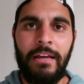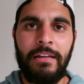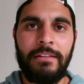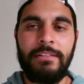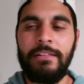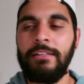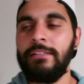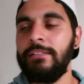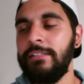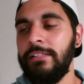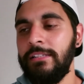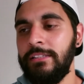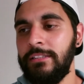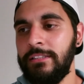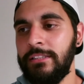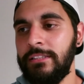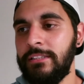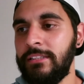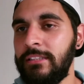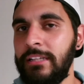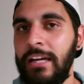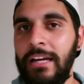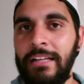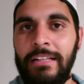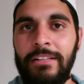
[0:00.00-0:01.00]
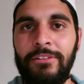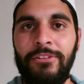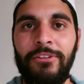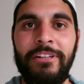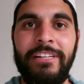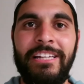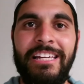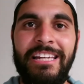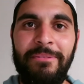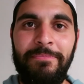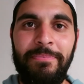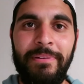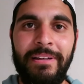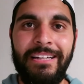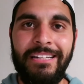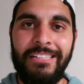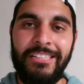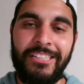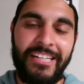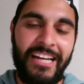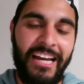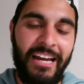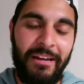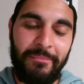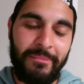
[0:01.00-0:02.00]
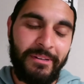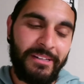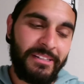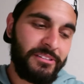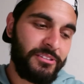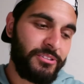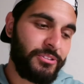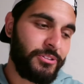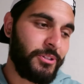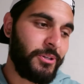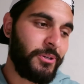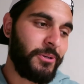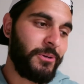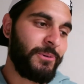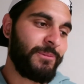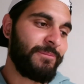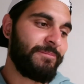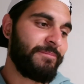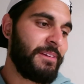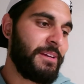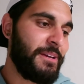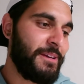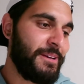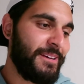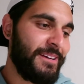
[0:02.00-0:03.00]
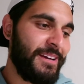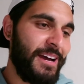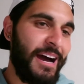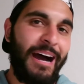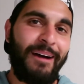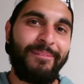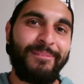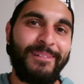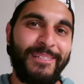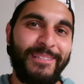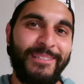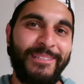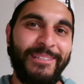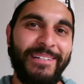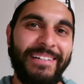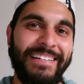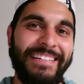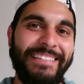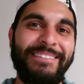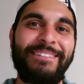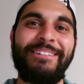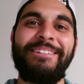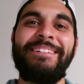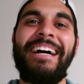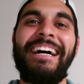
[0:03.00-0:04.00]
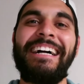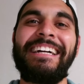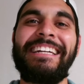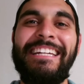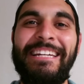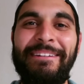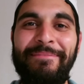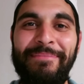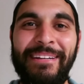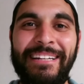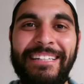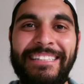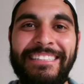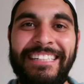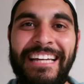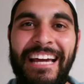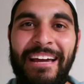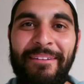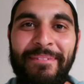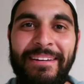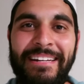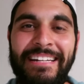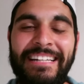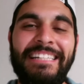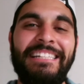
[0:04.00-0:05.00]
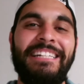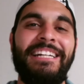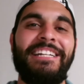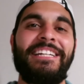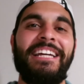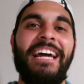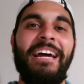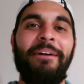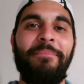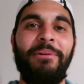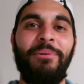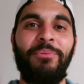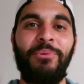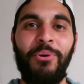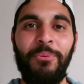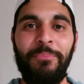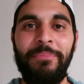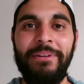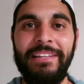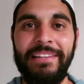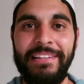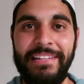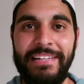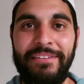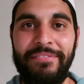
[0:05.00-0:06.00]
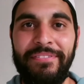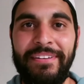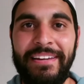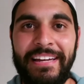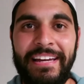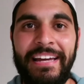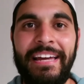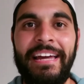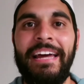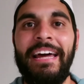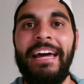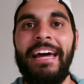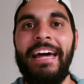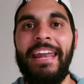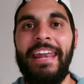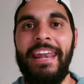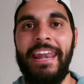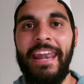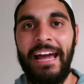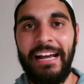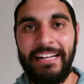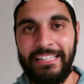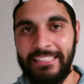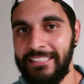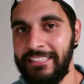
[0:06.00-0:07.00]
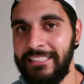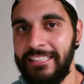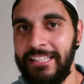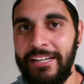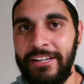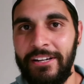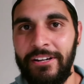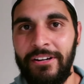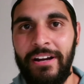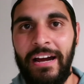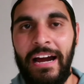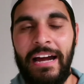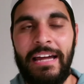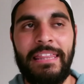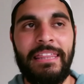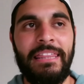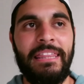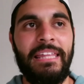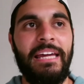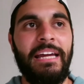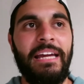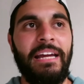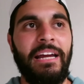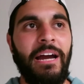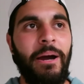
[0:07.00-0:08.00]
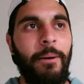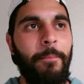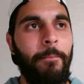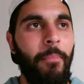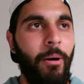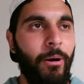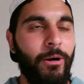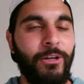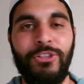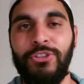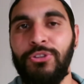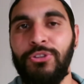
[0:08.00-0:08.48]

Disney just said that they're keeping Enchantment, so I'm just joking. They're not keeping Enchantment. Enchantment will be leaving next year, I think March